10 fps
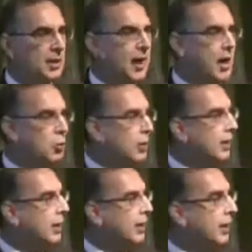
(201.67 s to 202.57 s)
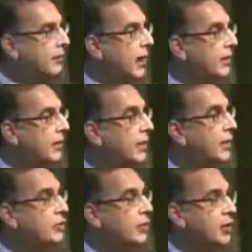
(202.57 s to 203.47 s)
now
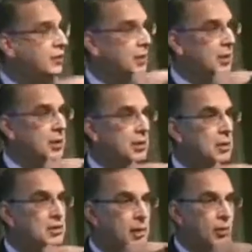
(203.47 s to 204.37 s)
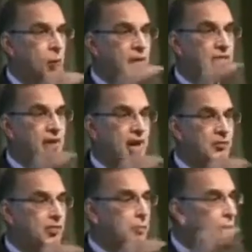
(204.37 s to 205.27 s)
elevated Israel to the #1
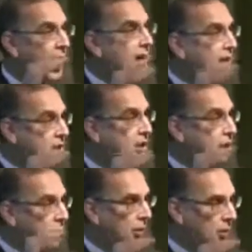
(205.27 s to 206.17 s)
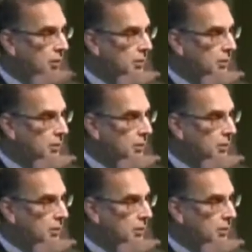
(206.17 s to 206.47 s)
status of pariah nation in the world.